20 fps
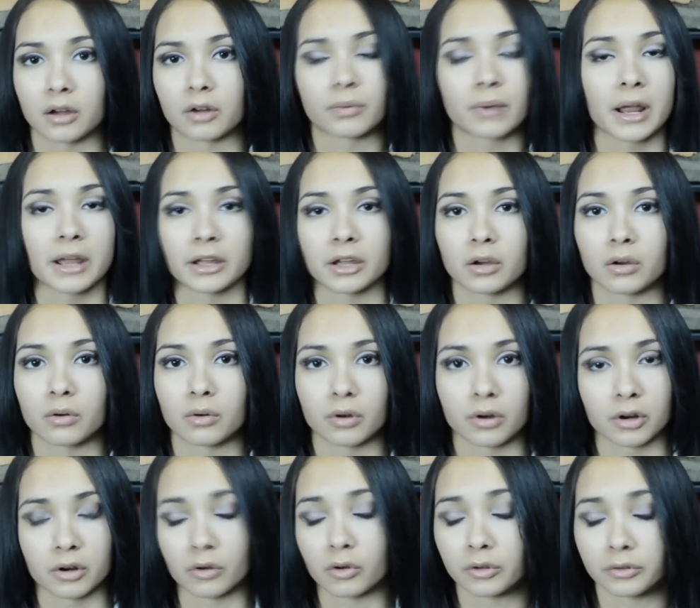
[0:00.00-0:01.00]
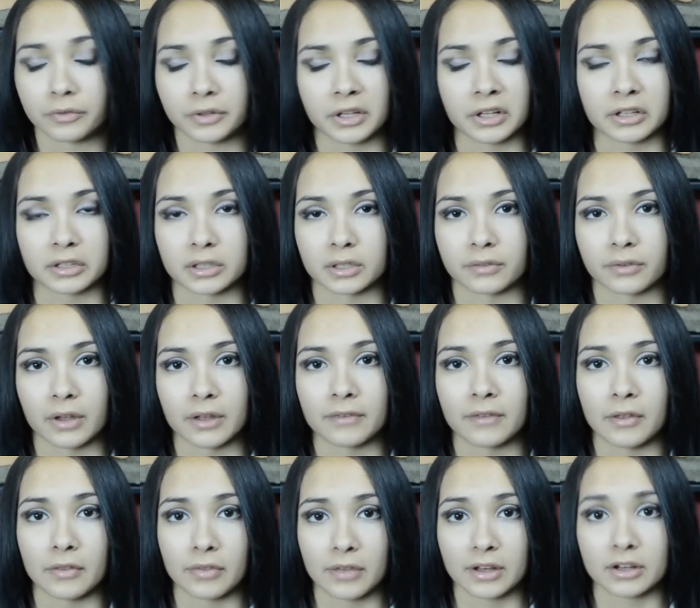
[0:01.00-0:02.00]
a Raikou or Old Vindictive
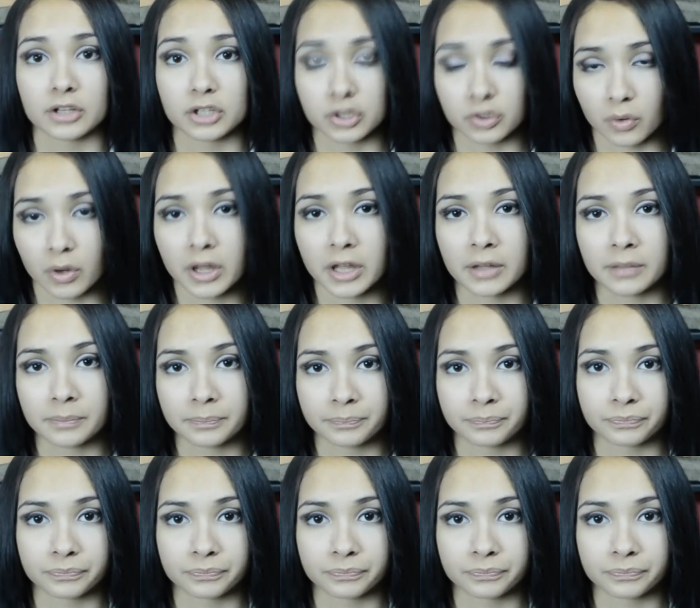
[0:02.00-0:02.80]
and then they destroy it.